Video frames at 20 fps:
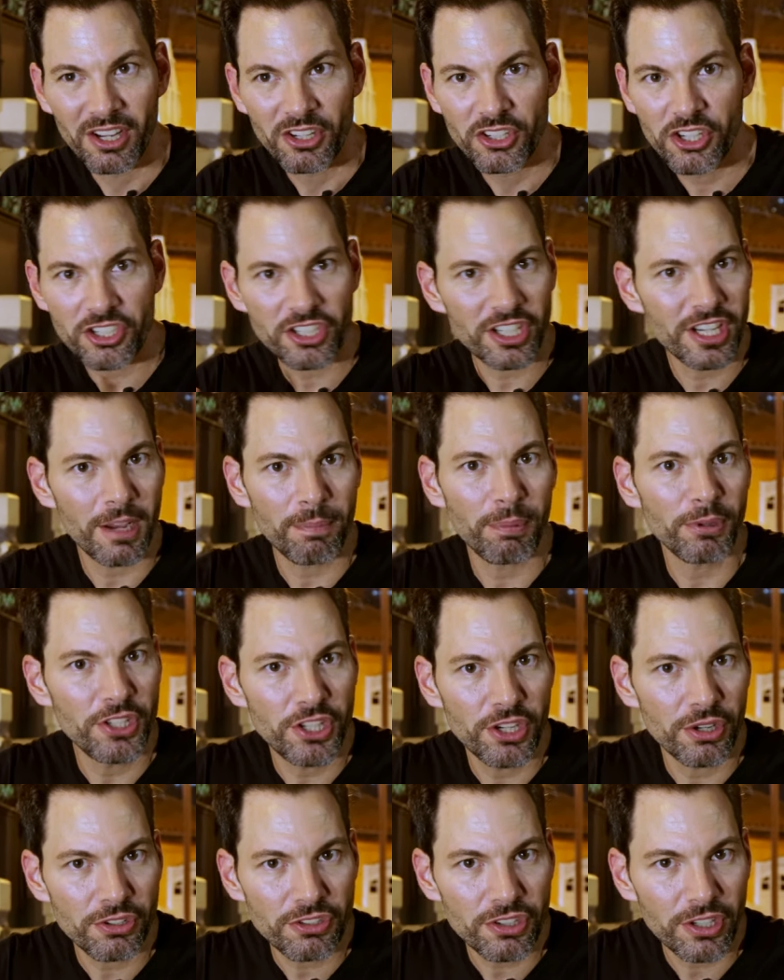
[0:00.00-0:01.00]
just a couple
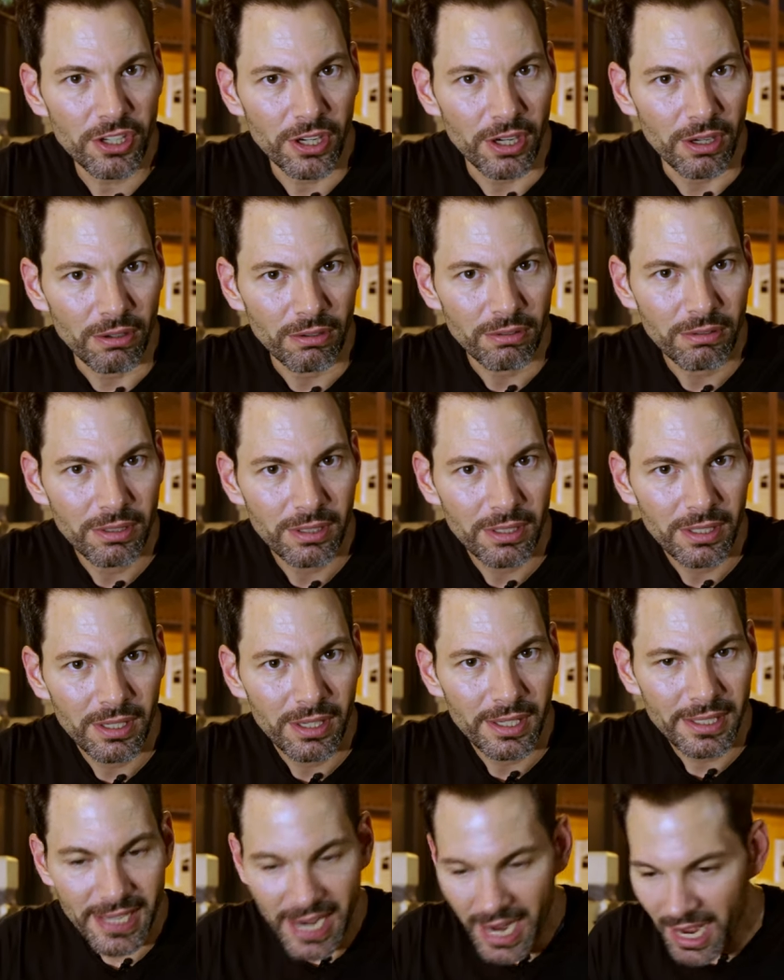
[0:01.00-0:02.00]
years ago.
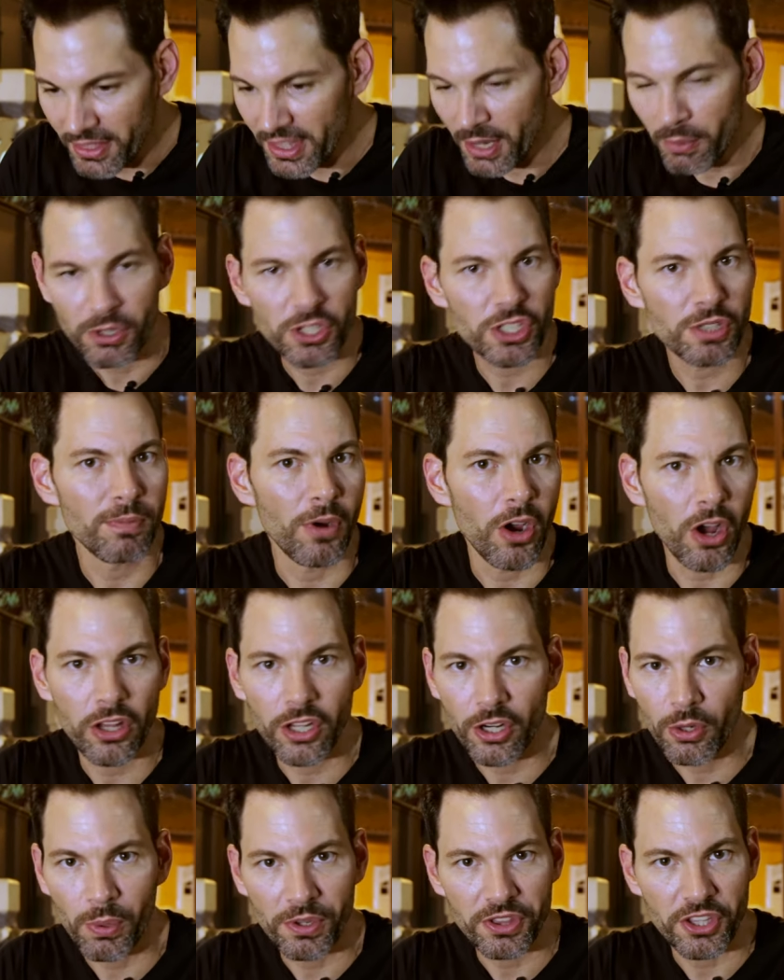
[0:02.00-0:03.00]
Yeah, they were
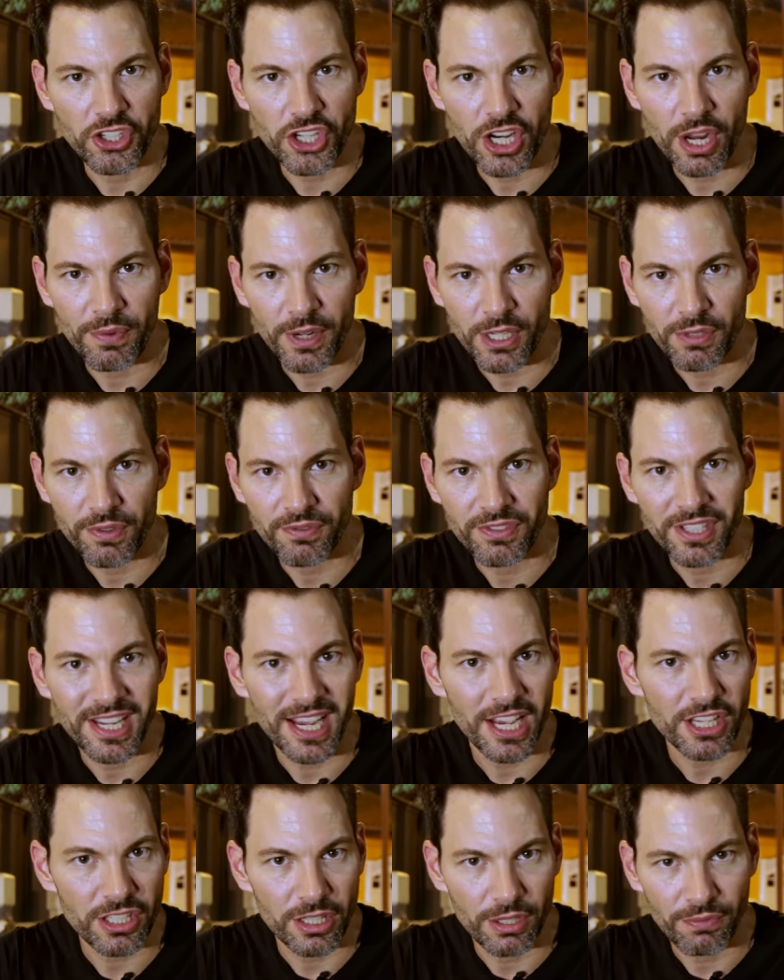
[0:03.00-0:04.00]
smaller with the GFX
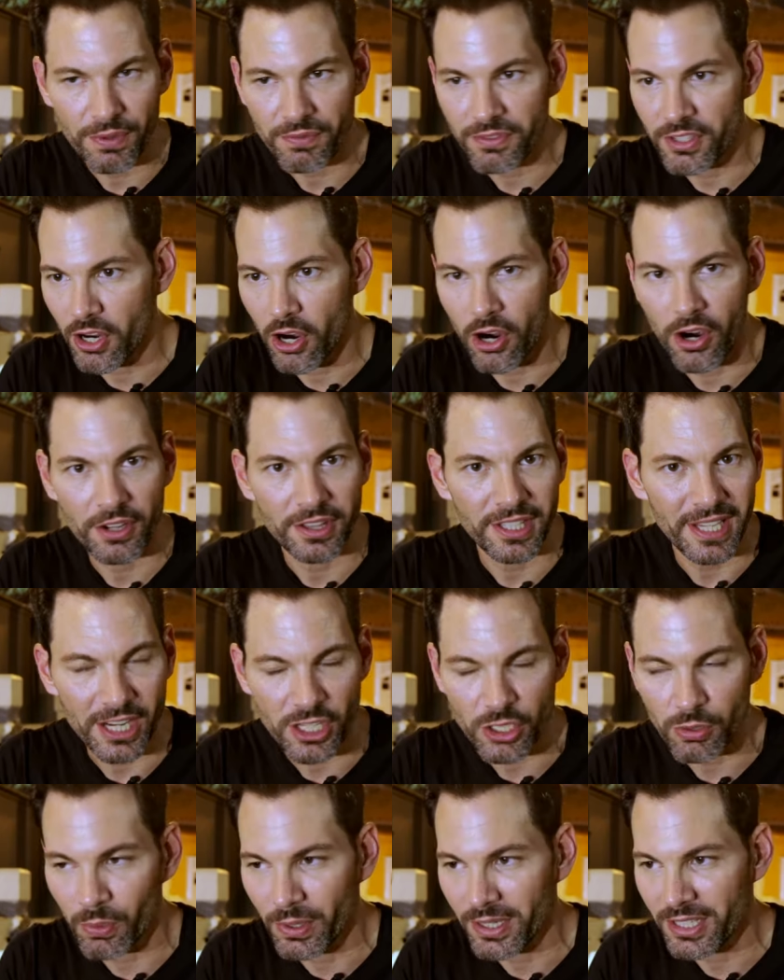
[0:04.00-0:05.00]
50S and the 50R and the
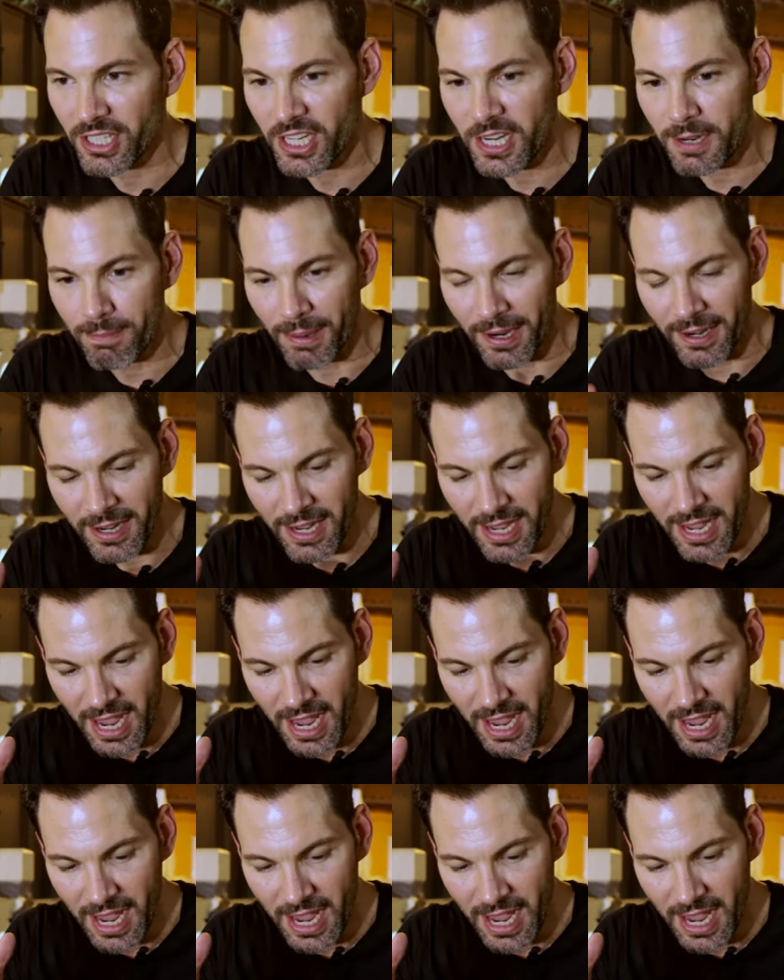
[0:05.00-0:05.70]
X1D, but